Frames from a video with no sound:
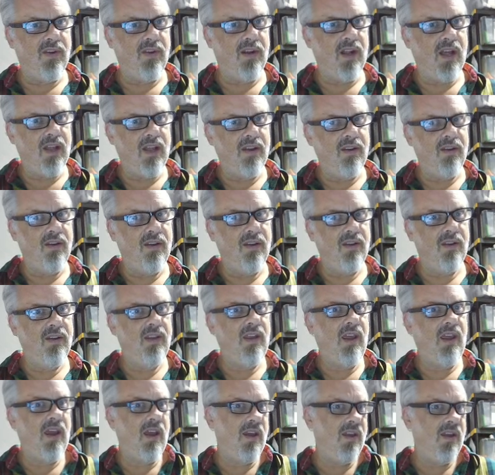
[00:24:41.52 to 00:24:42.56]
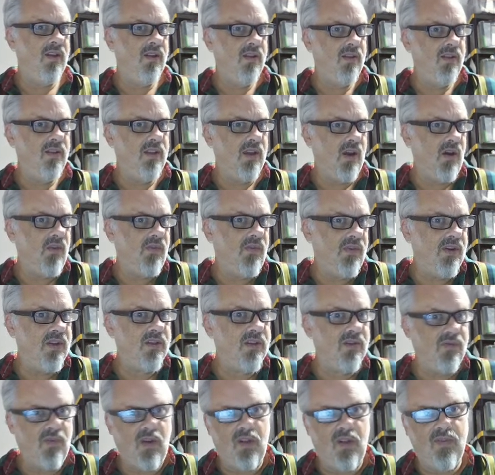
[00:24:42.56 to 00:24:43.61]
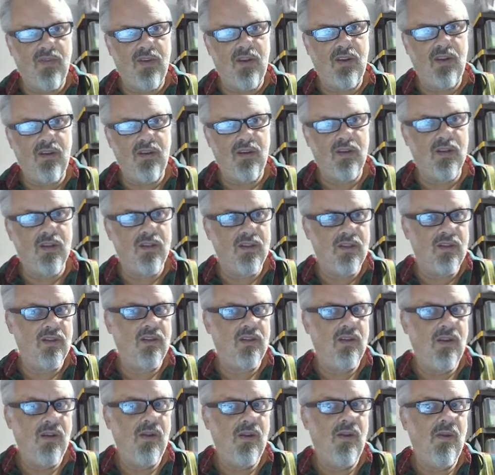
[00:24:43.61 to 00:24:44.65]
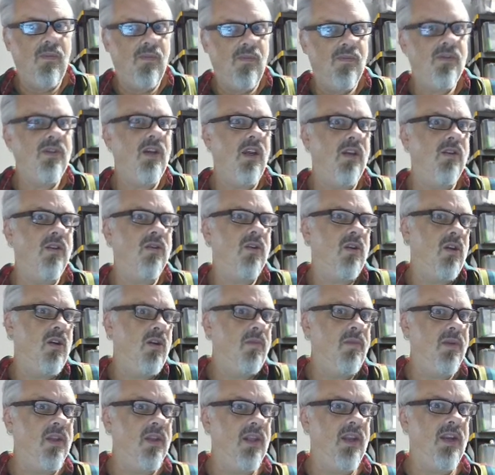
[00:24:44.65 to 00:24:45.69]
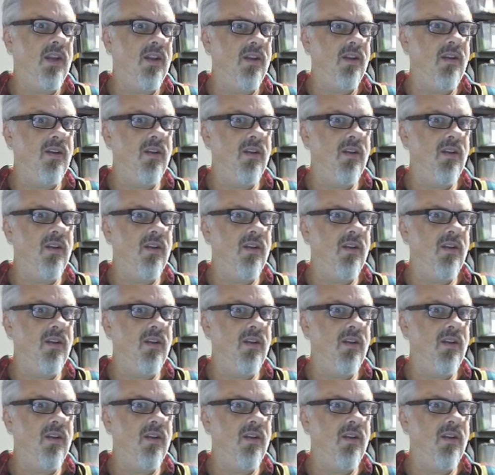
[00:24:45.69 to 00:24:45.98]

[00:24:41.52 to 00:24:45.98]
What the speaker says: on, yeah, the outfit is evolving because change accumulated.